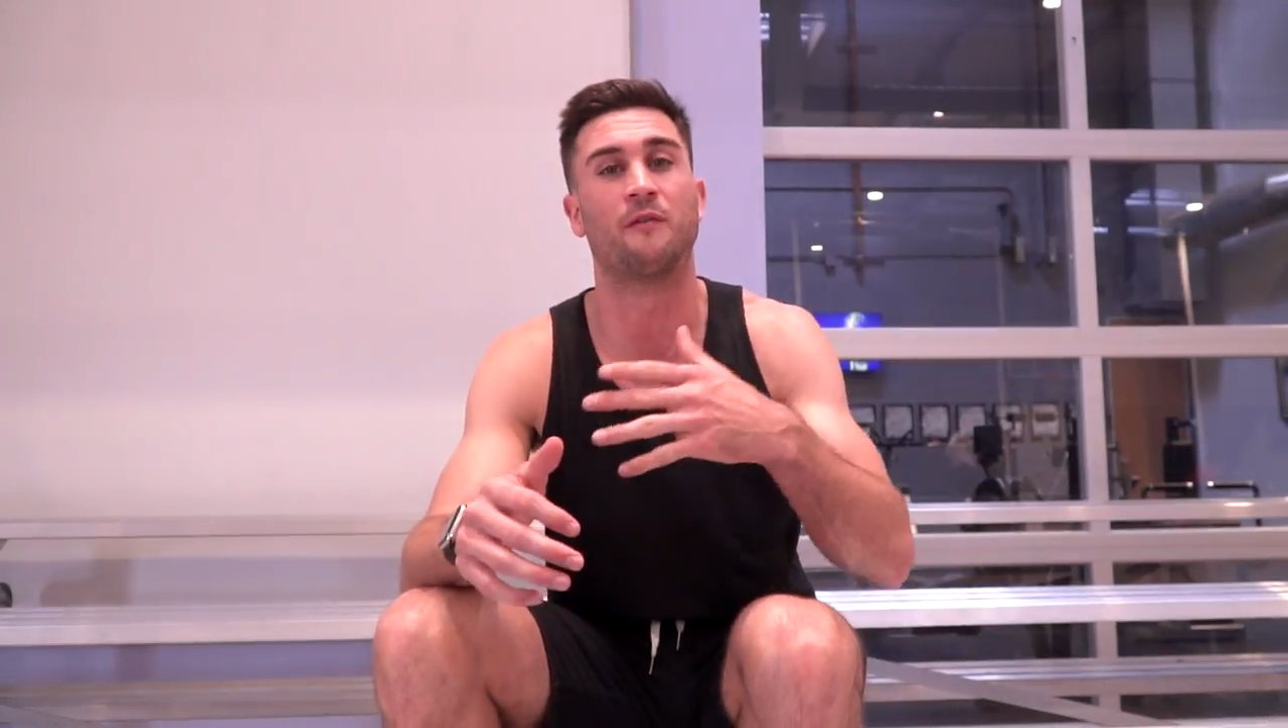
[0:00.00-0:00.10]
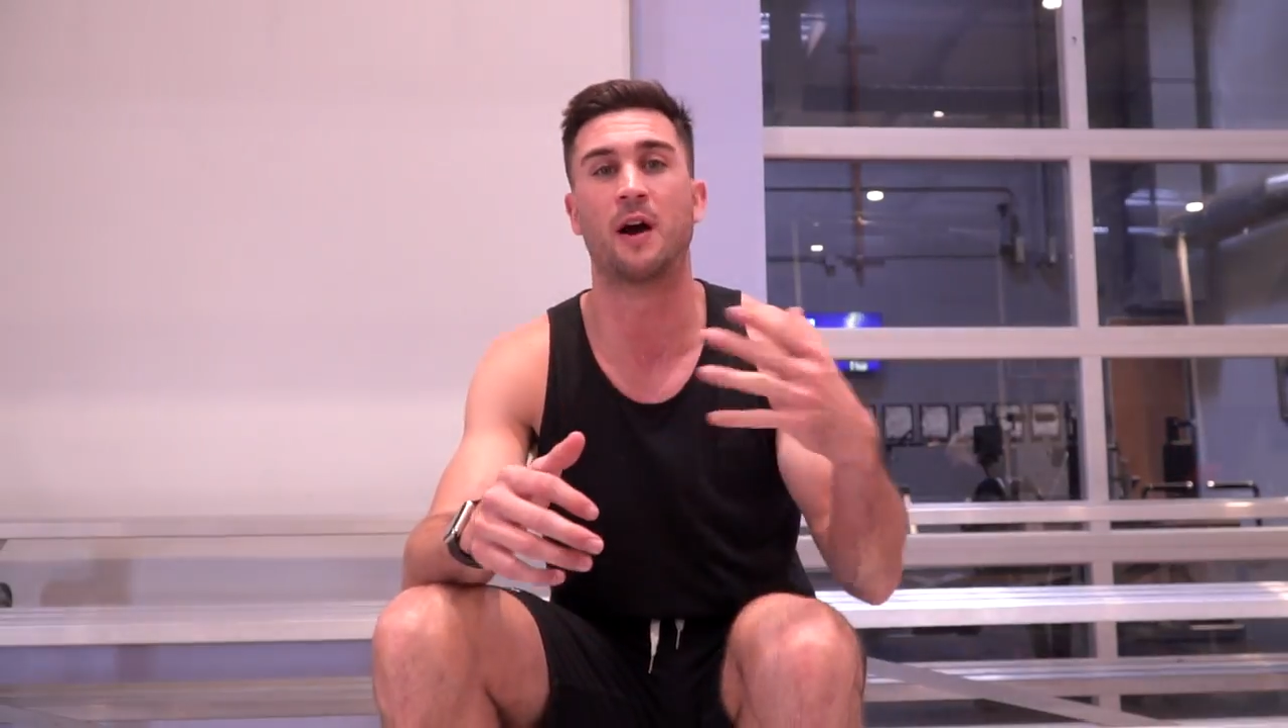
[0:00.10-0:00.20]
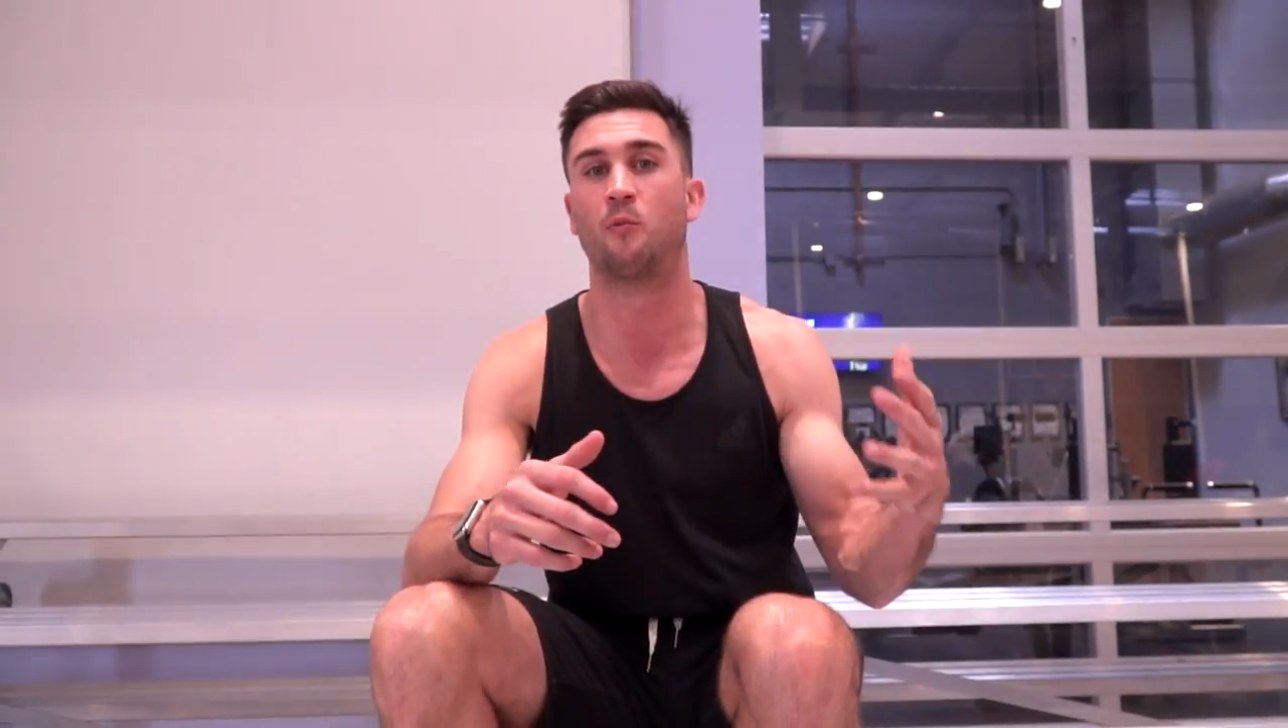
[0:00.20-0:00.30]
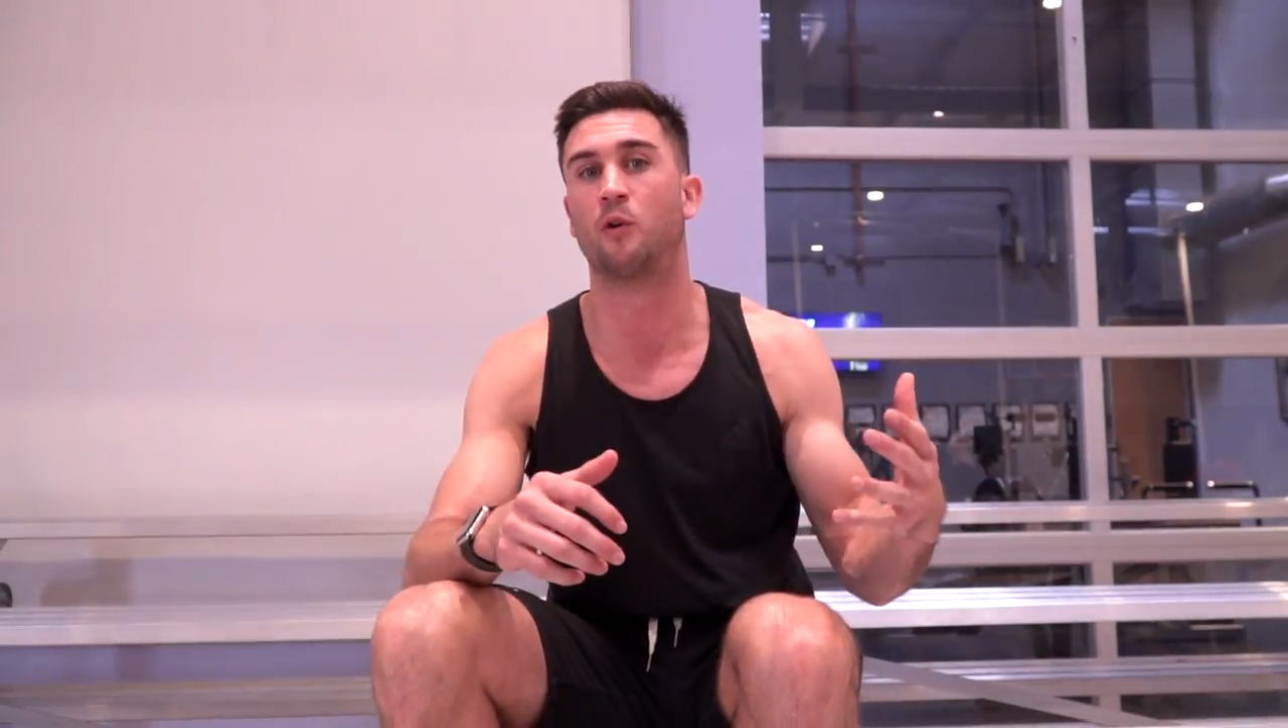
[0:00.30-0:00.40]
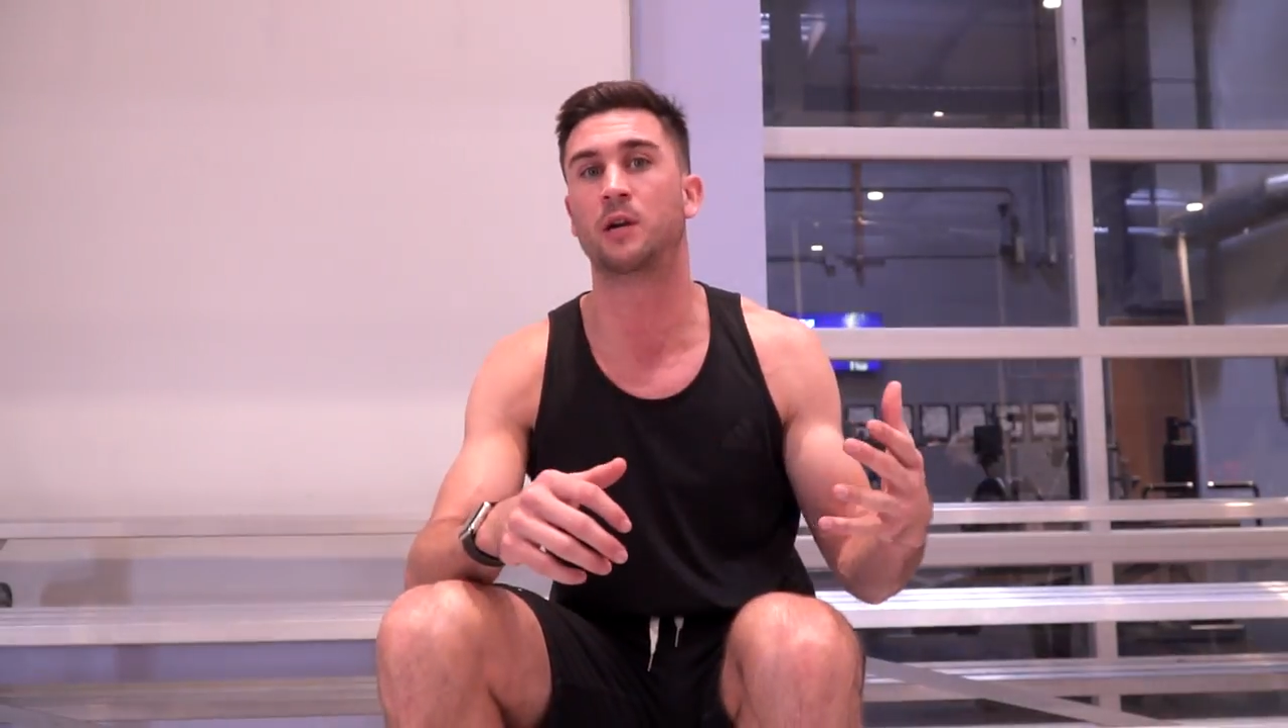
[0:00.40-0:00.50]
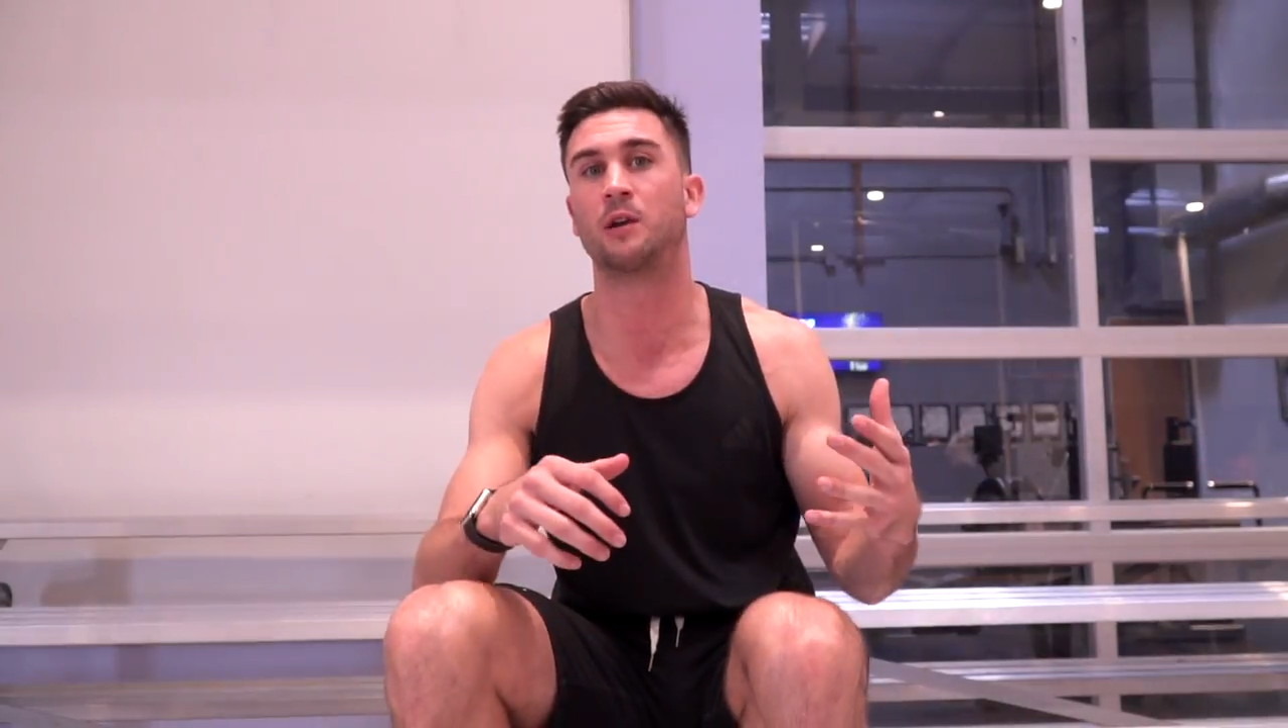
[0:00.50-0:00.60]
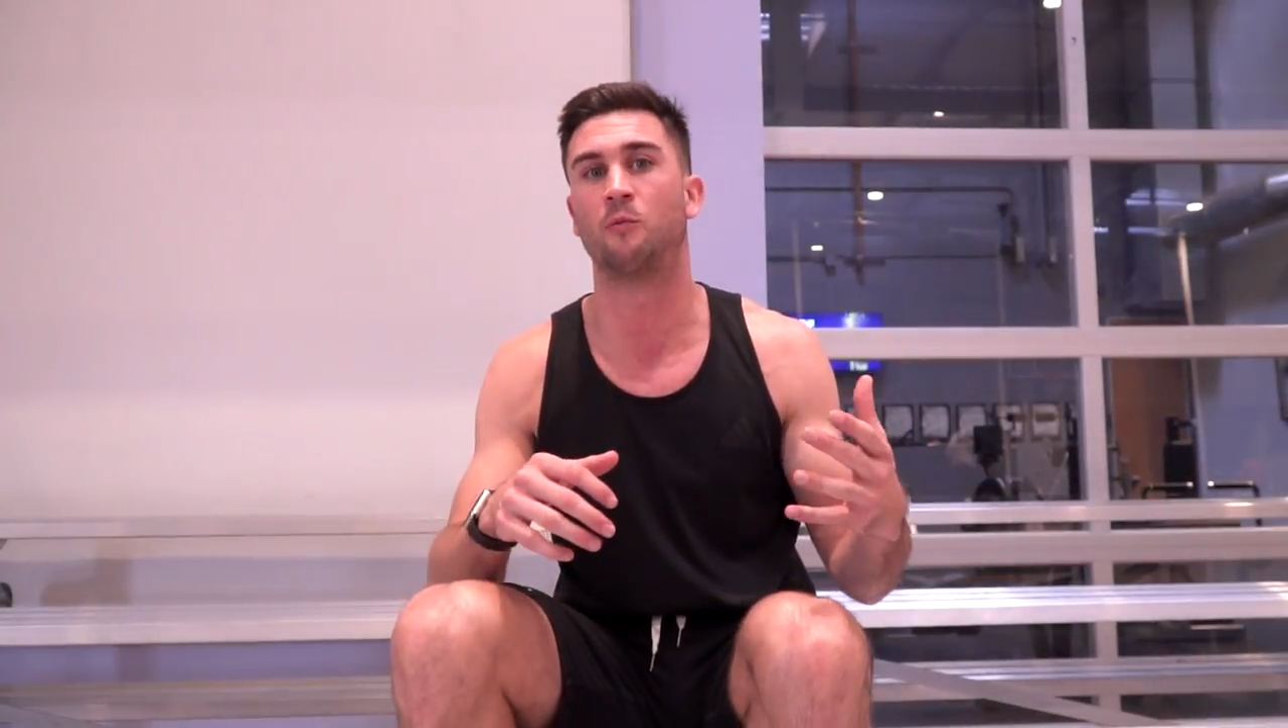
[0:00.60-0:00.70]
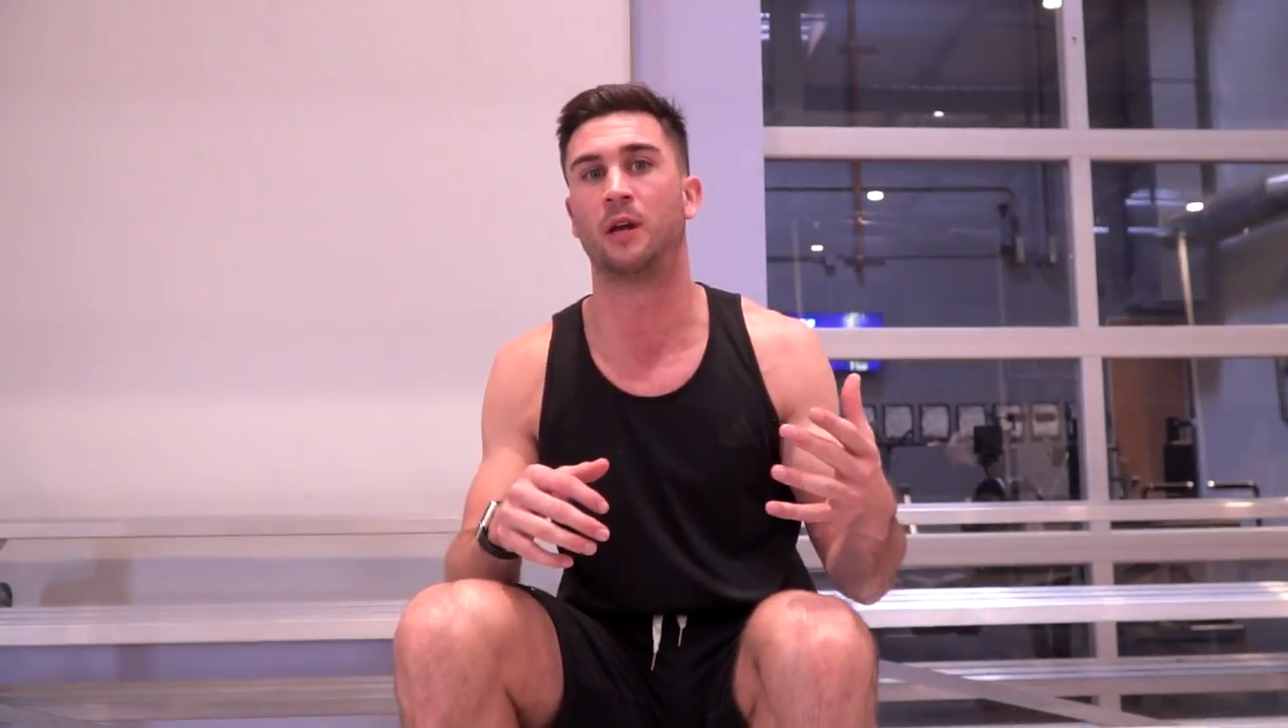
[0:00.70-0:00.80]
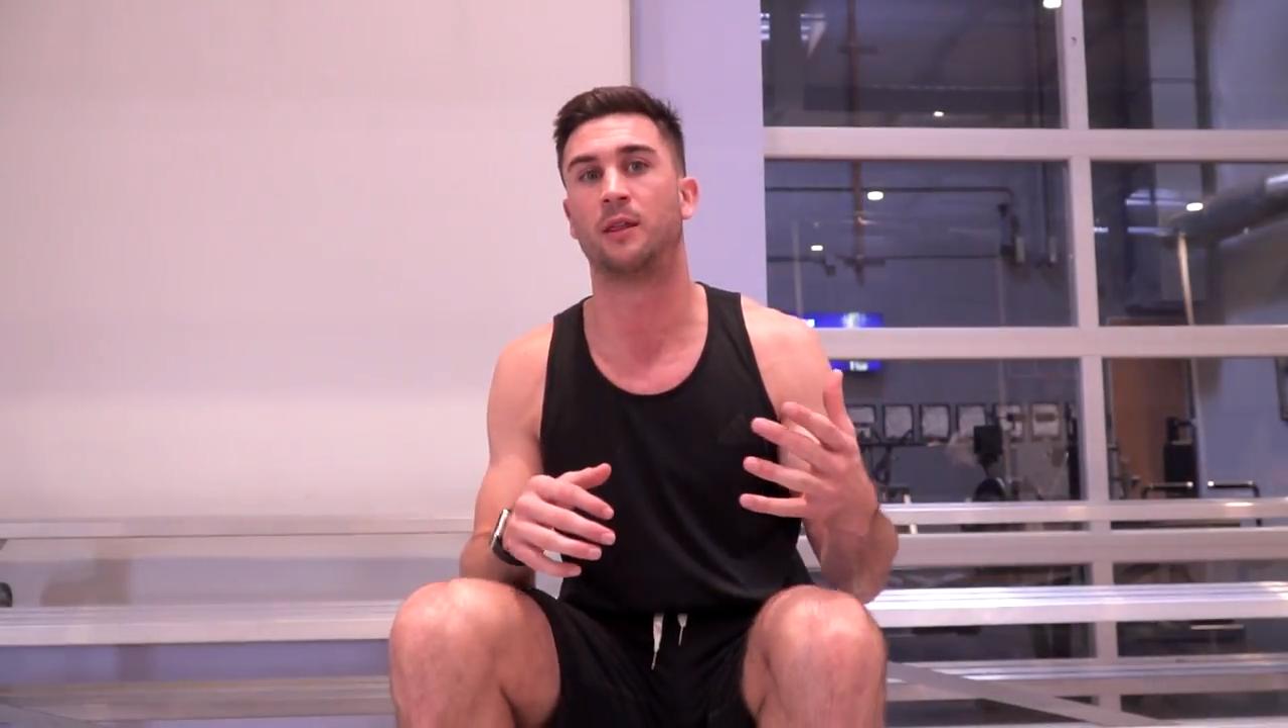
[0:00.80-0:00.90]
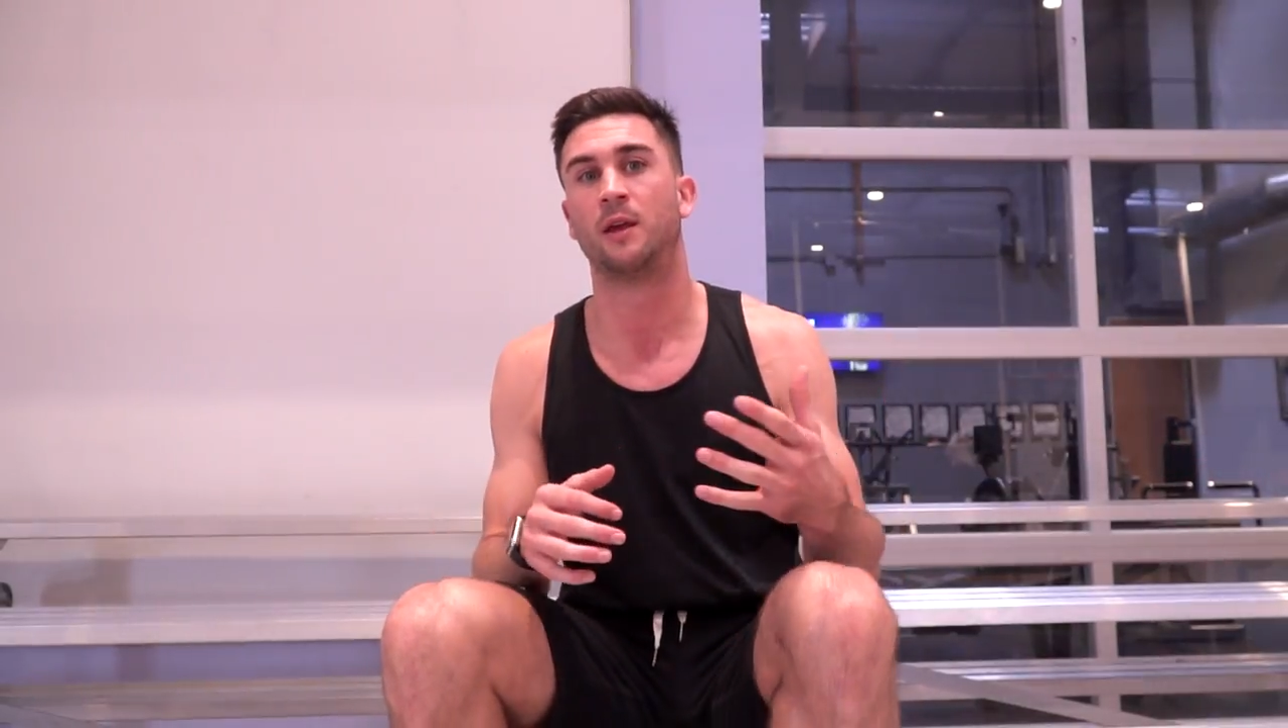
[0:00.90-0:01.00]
if I'm working with,